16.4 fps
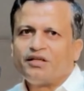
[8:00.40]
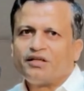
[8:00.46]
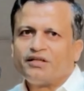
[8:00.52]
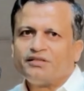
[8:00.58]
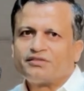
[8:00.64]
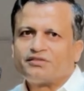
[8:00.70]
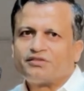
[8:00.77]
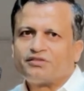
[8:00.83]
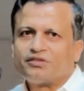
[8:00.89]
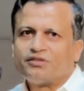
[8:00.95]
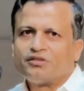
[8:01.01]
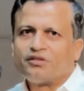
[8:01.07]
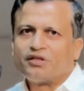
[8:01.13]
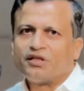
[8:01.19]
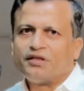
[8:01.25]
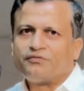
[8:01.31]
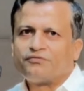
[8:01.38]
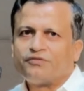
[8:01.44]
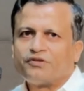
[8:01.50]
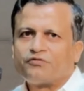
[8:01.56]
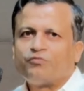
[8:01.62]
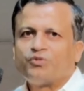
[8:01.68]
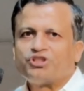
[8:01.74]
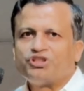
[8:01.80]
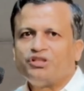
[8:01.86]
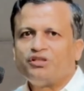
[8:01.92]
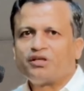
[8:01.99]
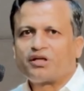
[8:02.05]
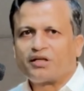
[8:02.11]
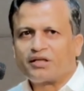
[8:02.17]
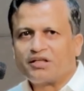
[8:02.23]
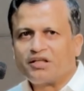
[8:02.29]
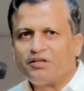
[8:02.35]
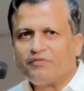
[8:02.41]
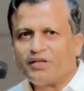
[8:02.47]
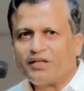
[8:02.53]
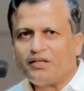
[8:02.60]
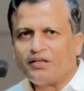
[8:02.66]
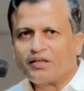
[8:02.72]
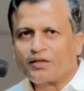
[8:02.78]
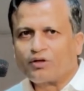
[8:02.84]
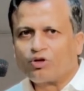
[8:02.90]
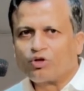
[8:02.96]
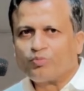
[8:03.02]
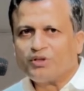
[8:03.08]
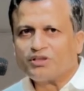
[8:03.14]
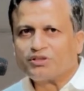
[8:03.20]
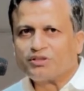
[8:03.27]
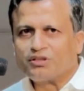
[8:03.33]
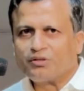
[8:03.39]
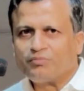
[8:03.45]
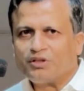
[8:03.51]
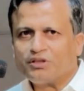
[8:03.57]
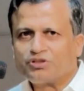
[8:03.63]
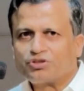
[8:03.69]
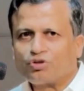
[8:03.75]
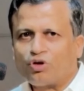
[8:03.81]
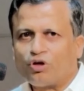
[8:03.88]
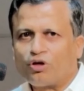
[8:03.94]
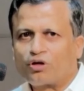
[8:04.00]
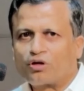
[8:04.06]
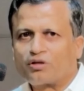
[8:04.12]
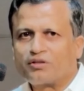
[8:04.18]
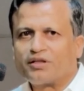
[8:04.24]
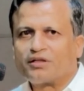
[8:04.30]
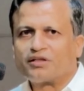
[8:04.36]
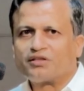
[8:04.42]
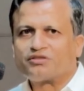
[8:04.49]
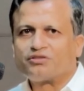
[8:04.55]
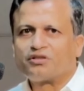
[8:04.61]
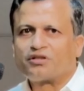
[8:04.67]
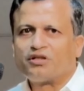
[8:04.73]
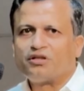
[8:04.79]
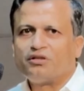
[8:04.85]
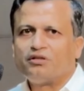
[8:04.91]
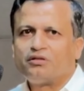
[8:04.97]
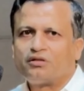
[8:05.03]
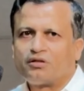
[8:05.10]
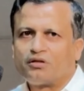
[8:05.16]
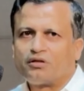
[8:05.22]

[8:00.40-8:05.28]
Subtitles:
is if machine connectivity cannot be established, or there are certain